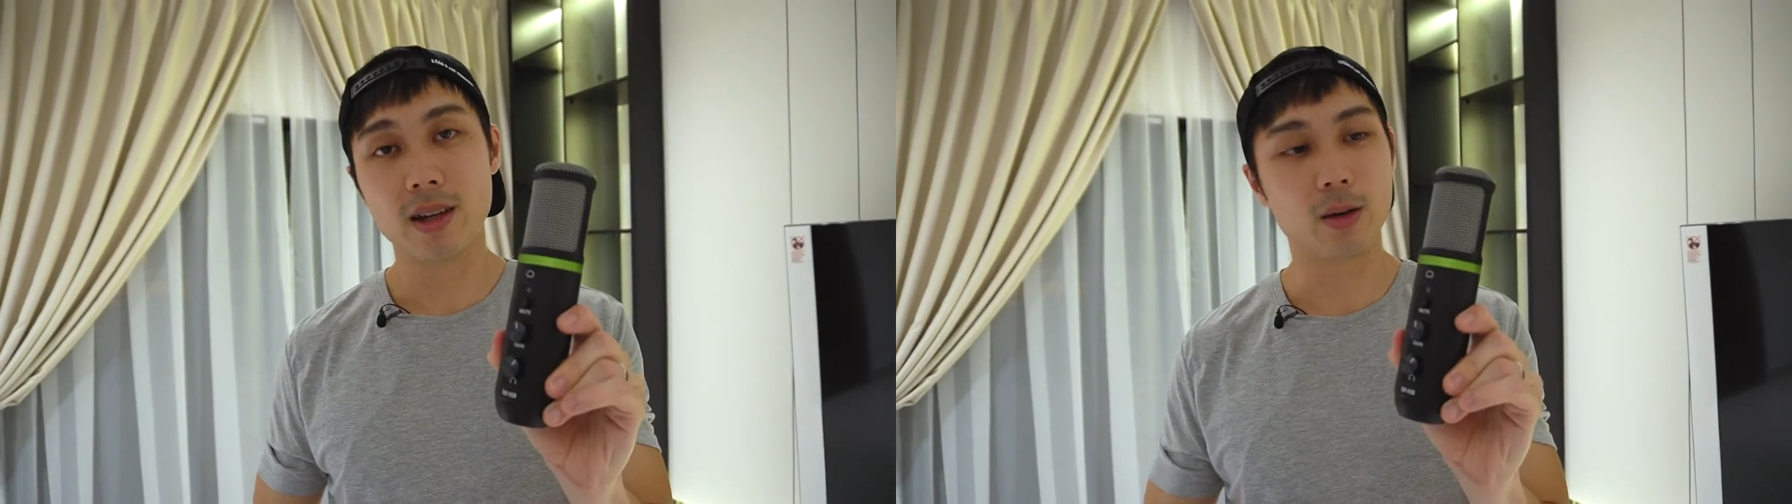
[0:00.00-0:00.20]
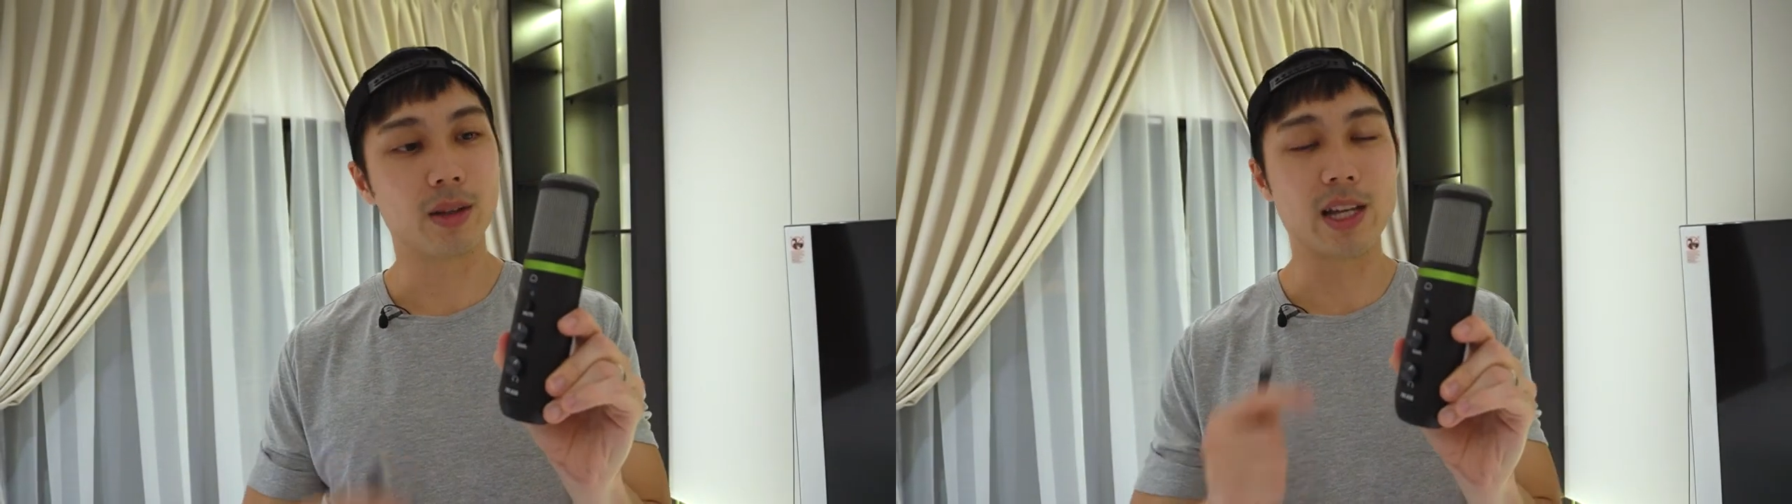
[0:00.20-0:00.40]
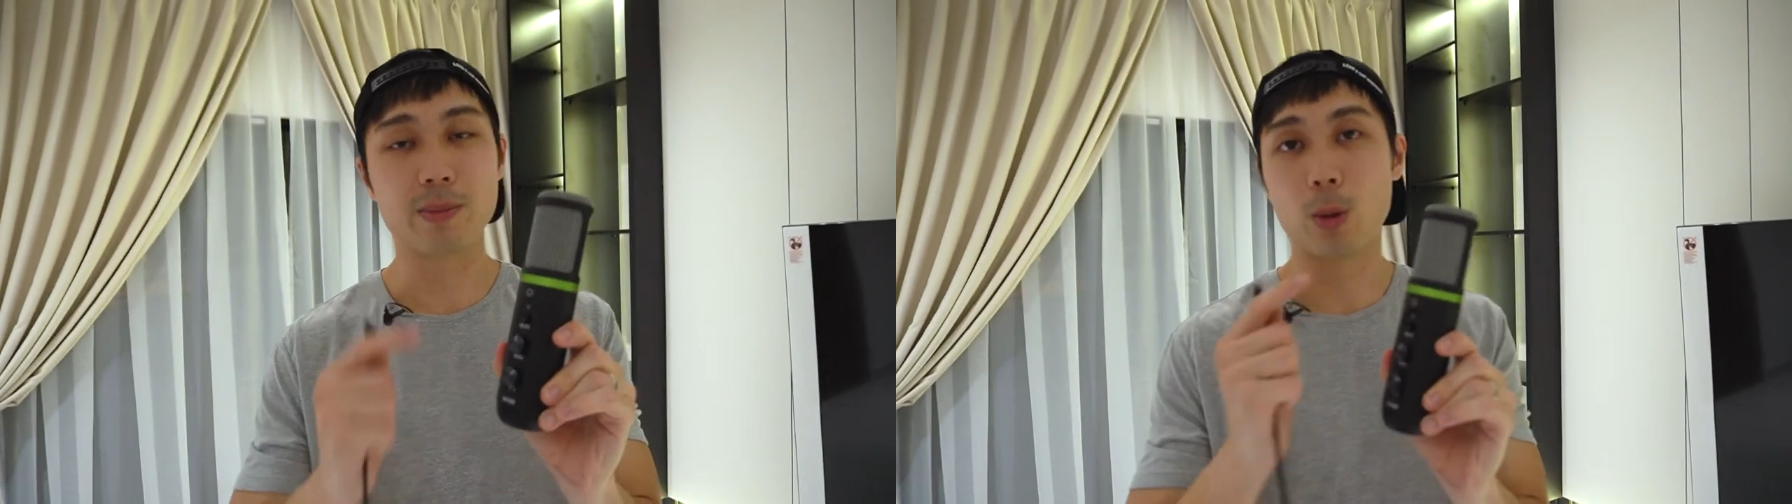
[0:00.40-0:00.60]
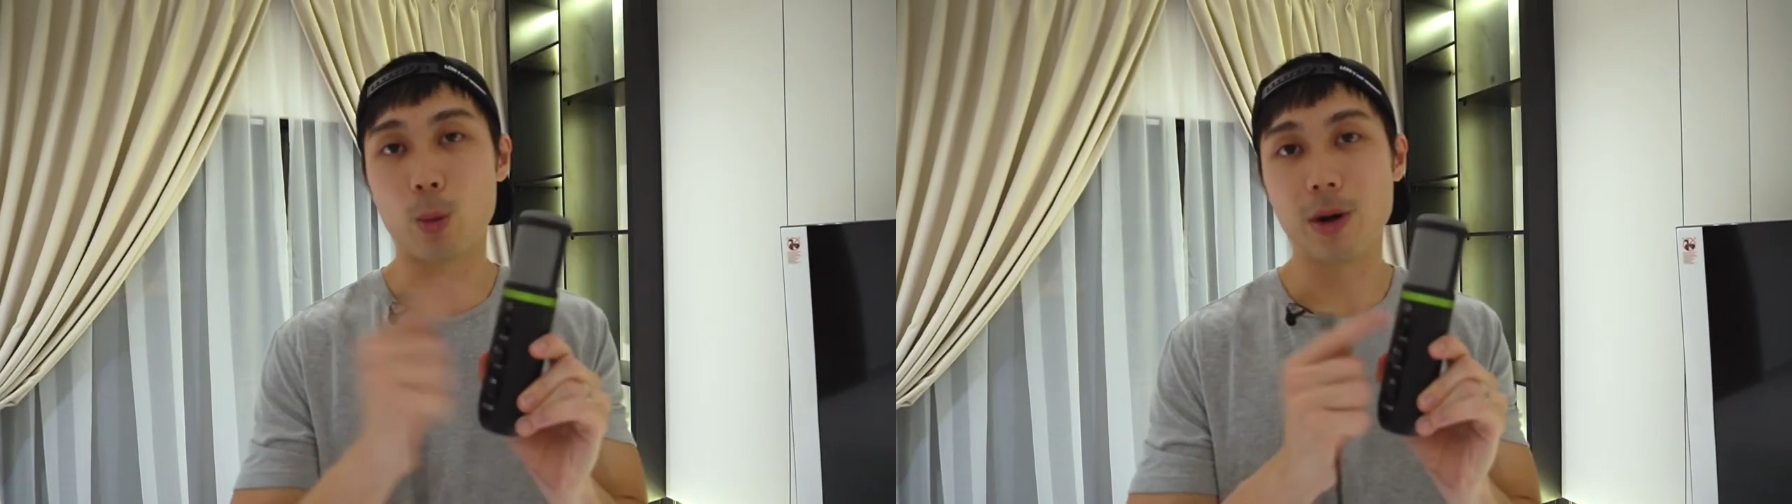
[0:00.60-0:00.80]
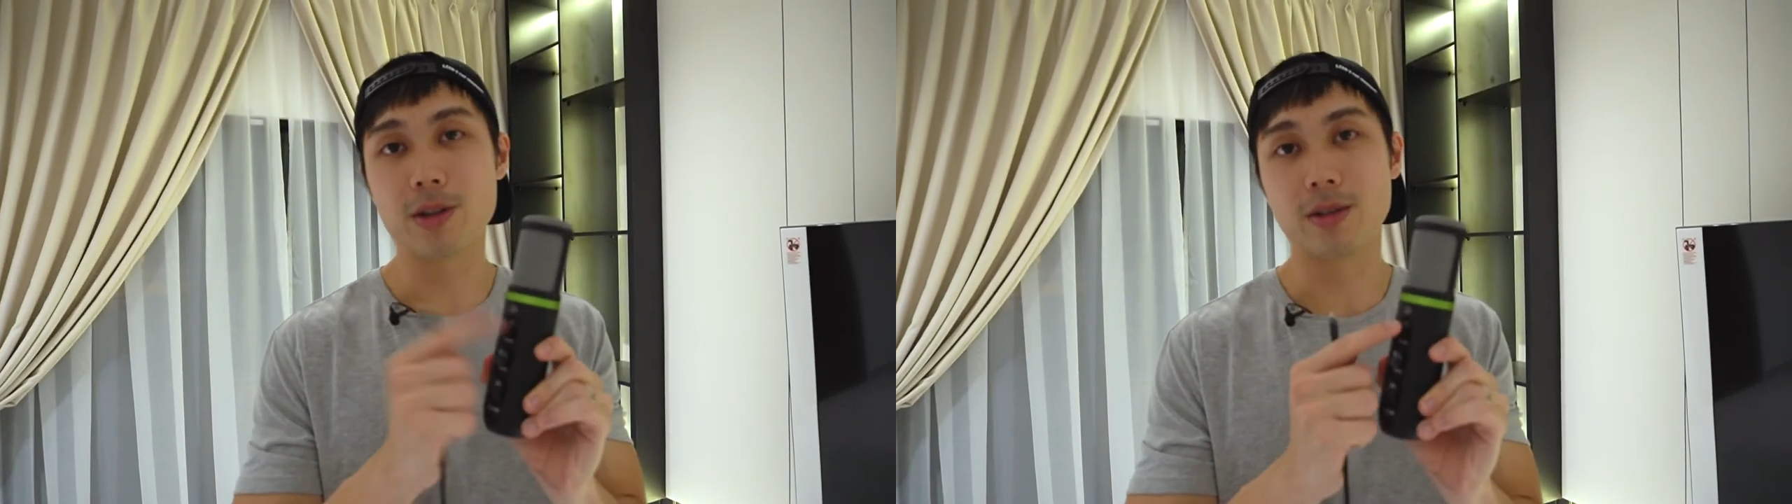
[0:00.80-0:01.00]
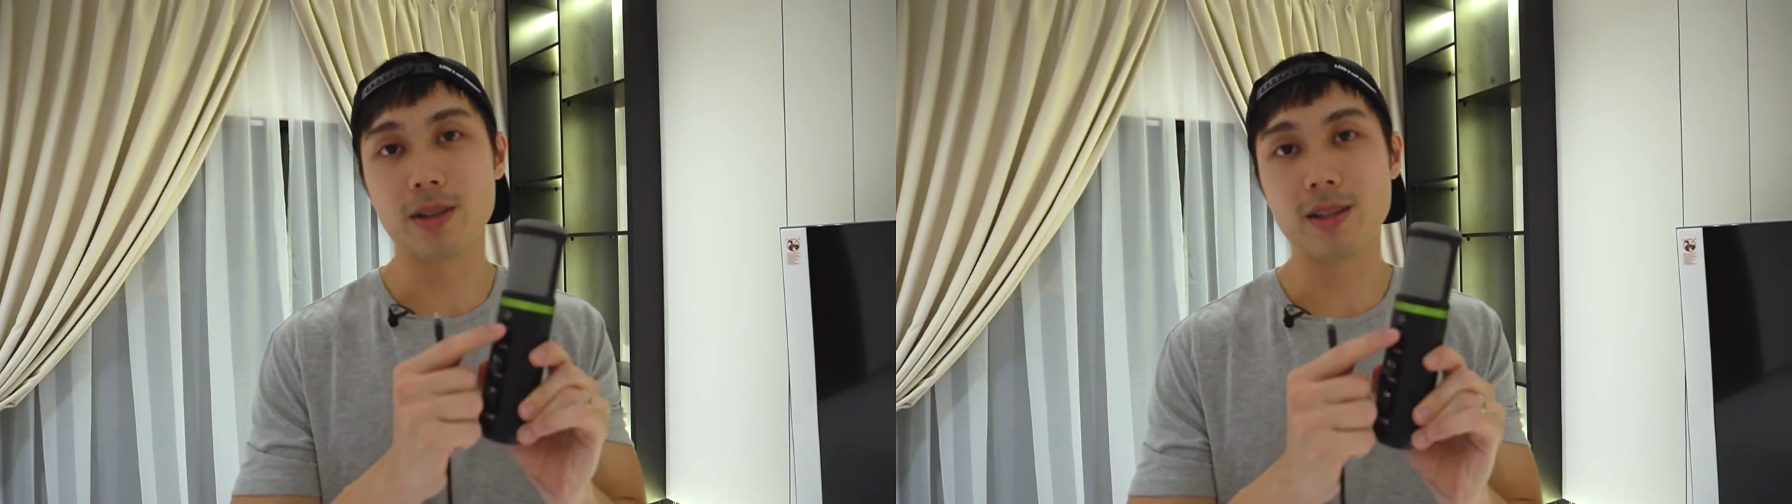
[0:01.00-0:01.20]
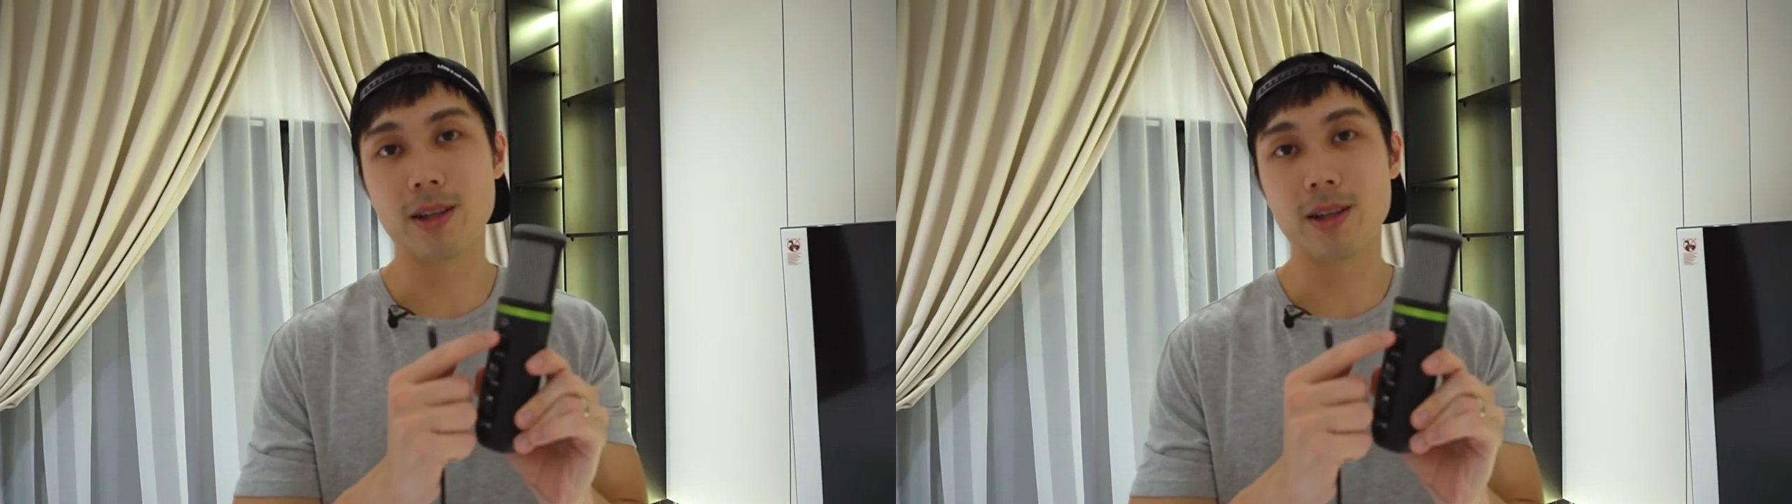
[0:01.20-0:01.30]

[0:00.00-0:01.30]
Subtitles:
I'm going to test my voice on this